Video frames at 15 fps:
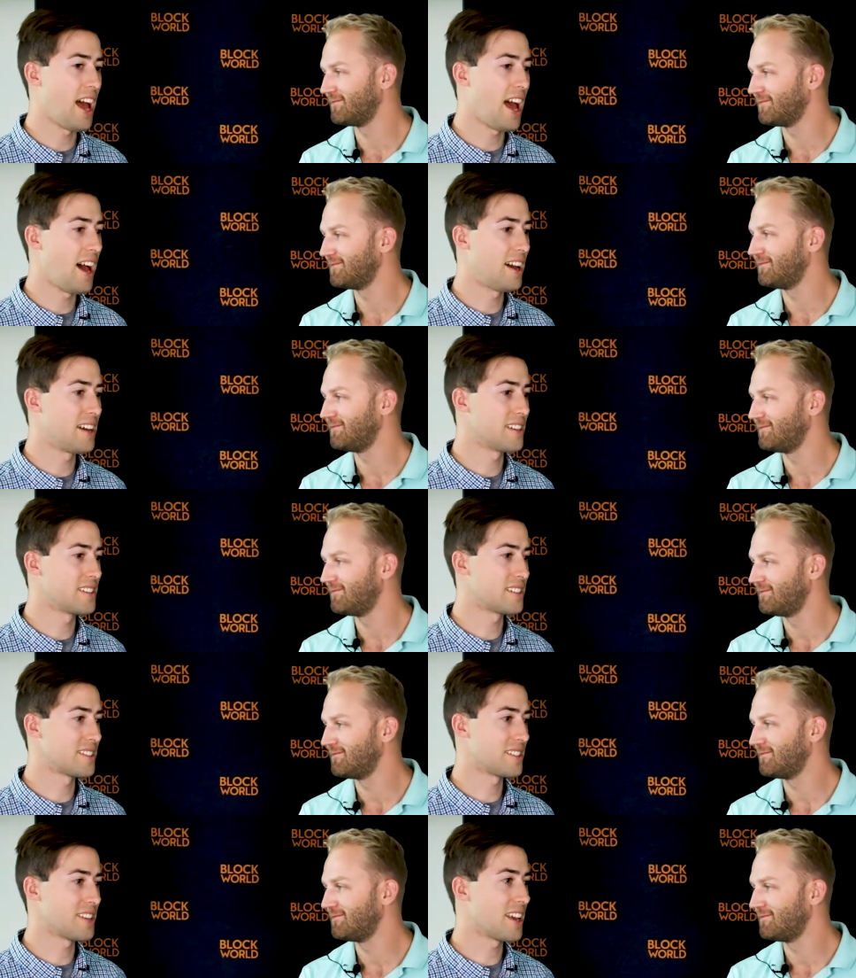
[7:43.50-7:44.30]

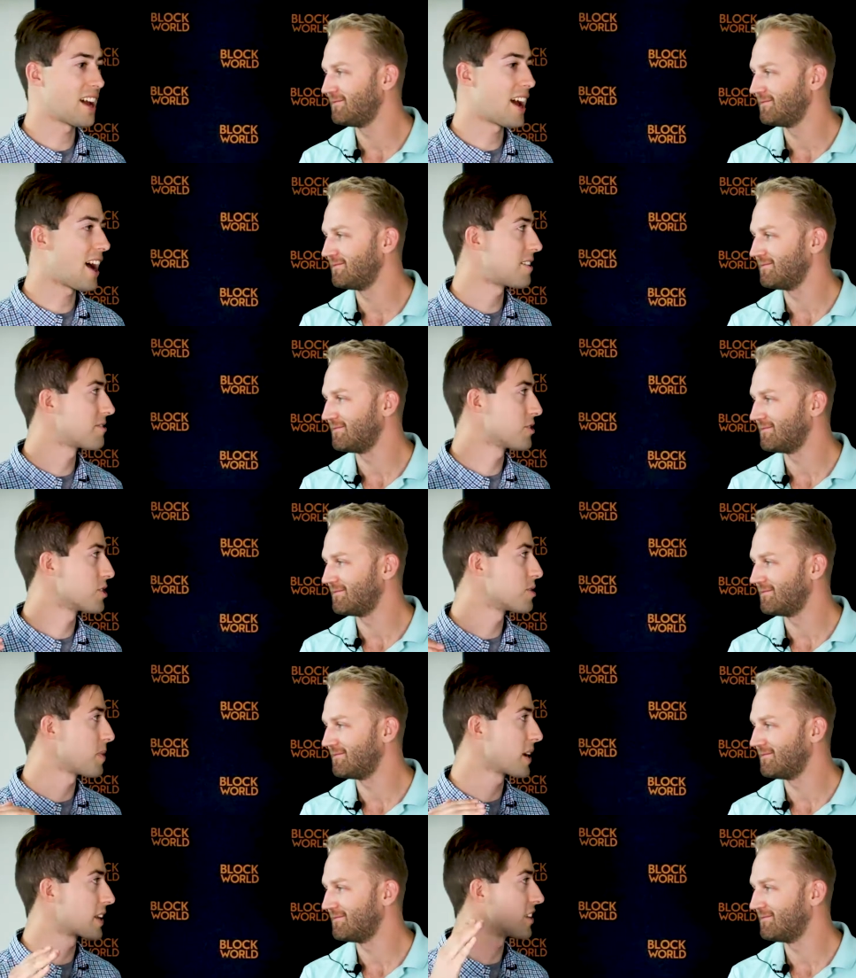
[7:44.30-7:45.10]
Speaker 1: And yeah, after the
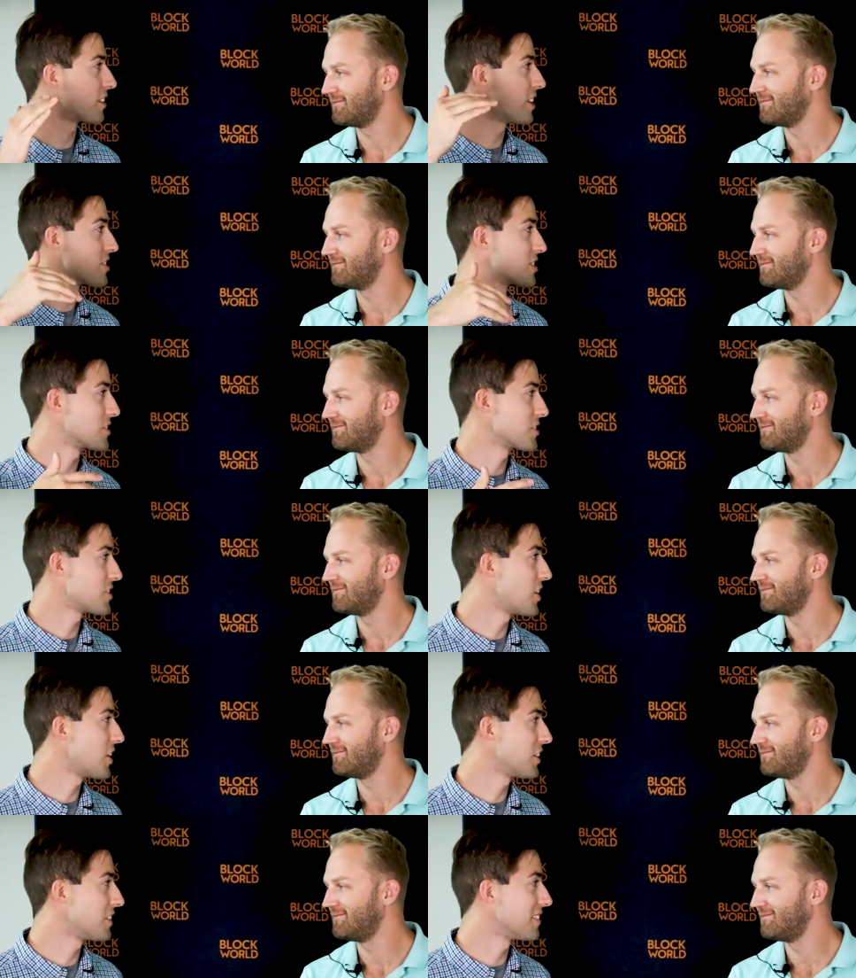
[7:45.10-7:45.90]
speculation's
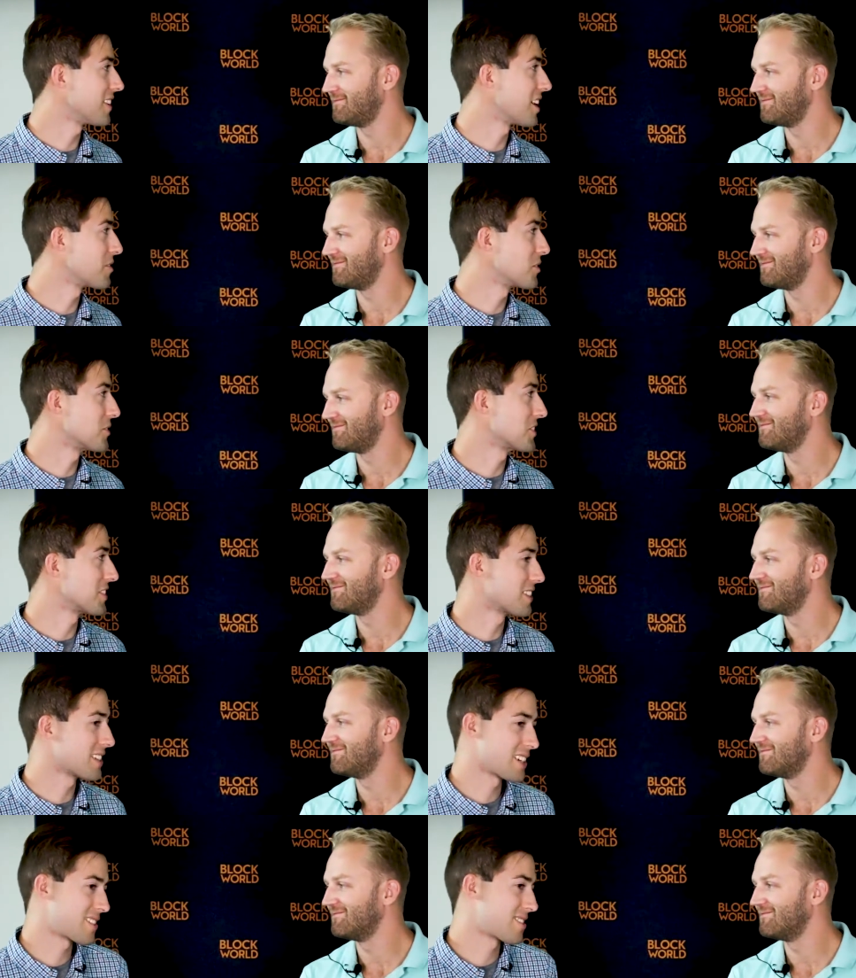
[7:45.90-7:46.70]
done, everyone's
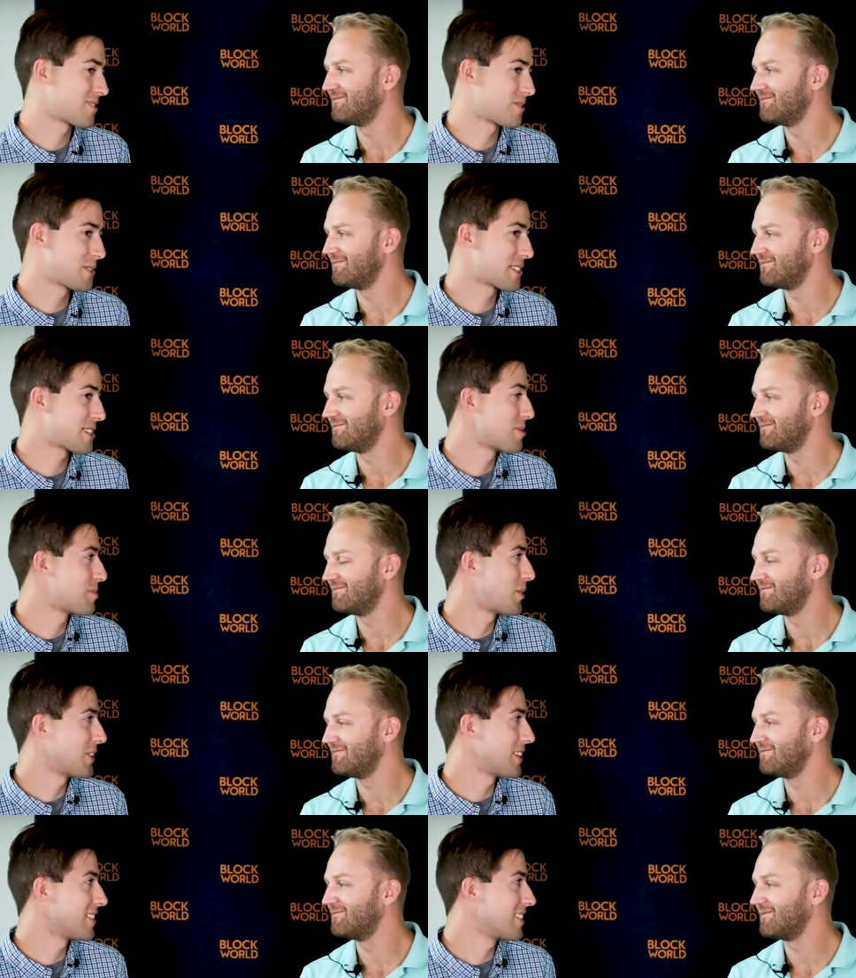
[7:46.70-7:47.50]
like, what's the
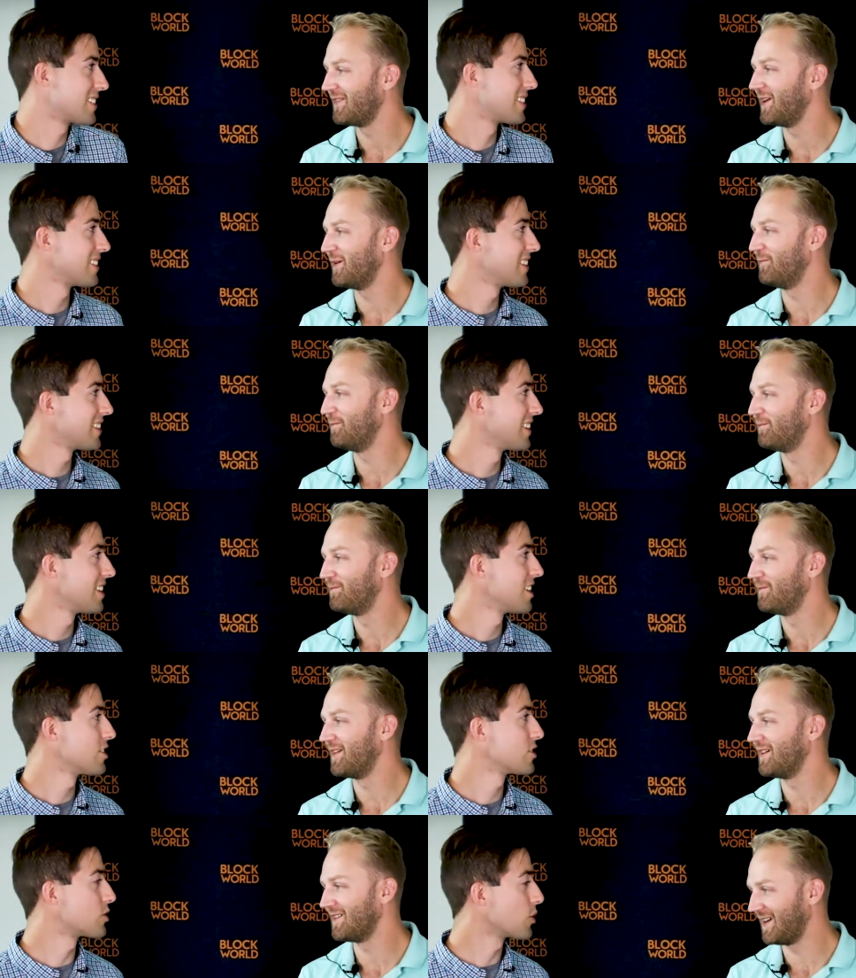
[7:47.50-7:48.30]
point? Yep.
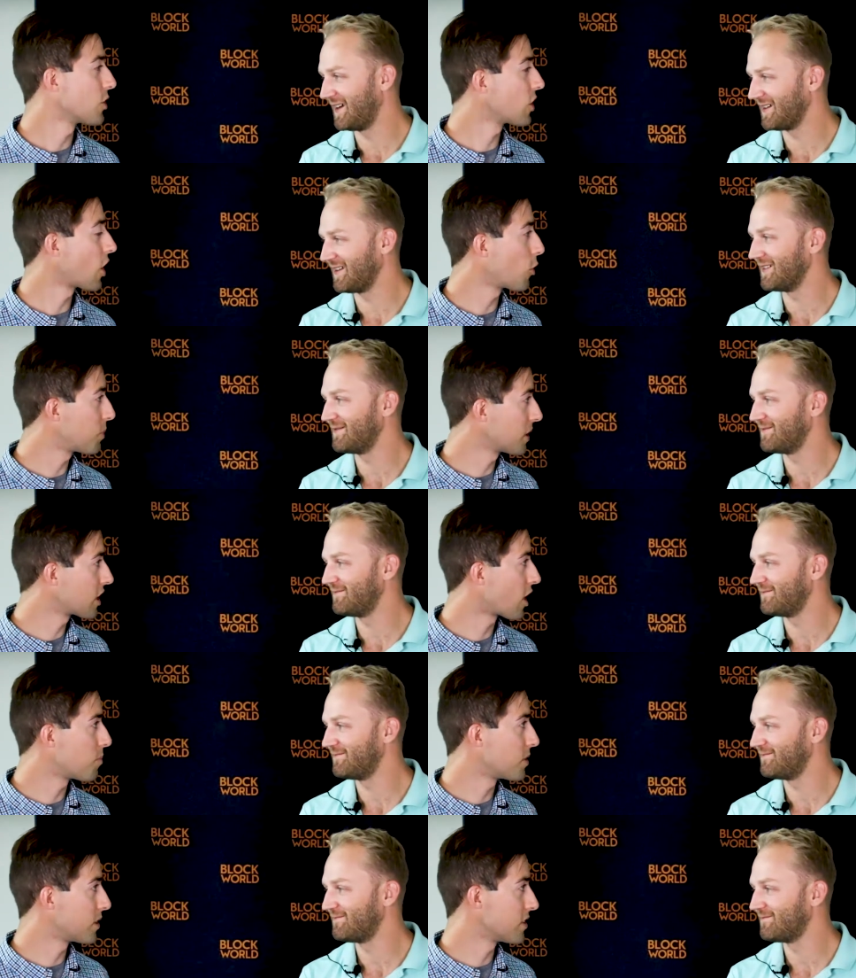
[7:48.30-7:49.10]
Exactly. So you're helping
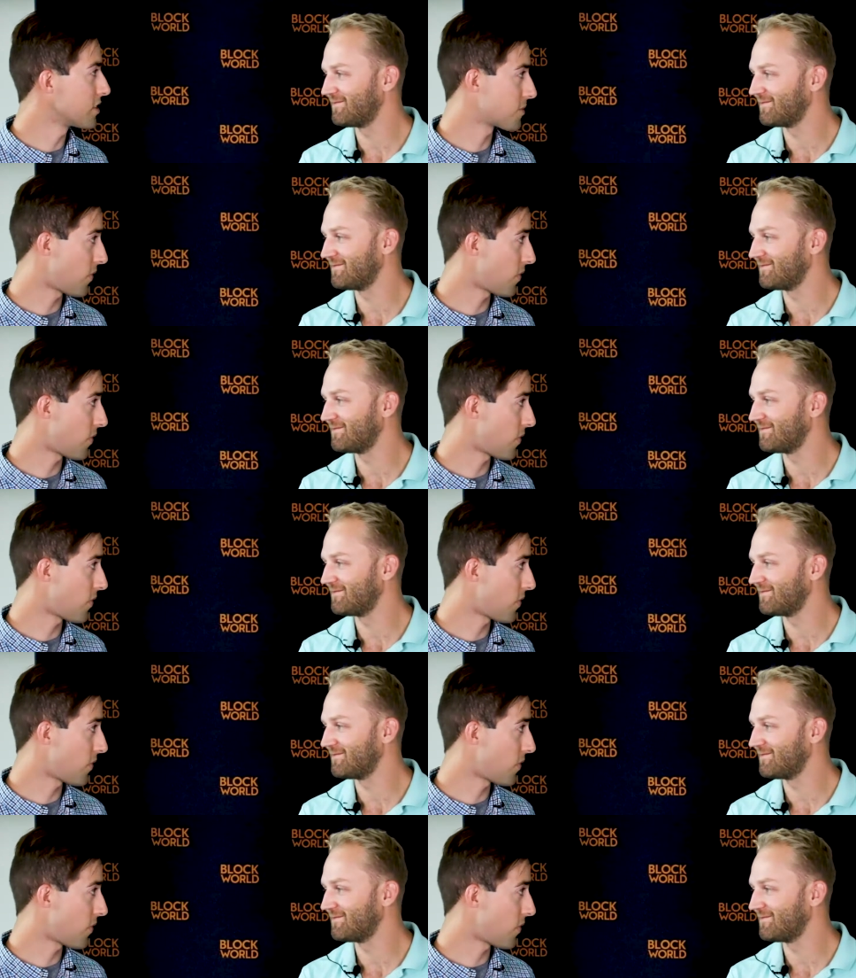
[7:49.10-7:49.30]
companies